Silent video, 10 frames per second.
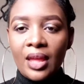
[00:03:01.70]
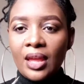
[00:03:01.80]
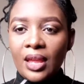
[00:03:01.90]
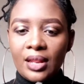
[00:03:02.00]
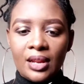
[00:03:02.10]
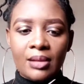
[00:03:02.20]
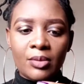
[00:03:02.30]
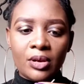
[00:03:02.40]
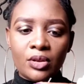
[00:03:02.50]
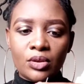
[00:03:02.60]
and then I'm
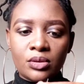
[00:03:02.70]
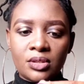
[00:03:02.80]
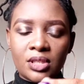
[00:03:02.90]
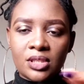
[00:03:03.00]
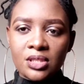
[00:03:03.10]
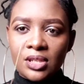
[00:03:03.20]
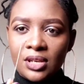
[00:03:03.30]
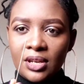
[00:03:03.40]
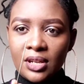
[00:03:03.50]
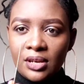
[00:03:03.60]
gonna use this
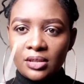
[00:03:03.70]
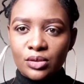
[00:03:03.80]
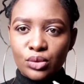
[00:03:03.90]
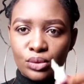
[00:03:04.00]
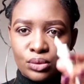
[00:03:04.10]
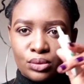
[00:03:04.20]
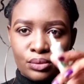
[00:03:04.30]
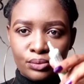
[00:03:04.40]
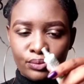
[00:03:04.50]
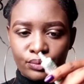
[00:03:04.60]
needle to
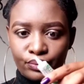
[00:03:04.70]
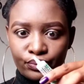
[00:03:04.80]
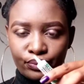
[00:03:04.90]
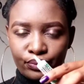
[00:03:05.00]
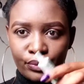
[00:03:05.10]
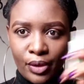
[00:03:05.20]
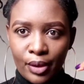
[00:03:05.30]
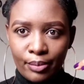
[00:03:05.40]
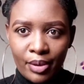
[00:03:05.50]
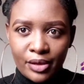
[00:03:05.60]

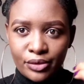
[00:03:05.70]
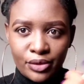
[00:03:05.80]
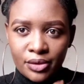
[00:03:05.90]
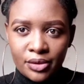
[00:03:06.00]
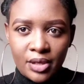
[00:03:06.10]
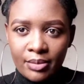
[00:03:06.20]
punch it.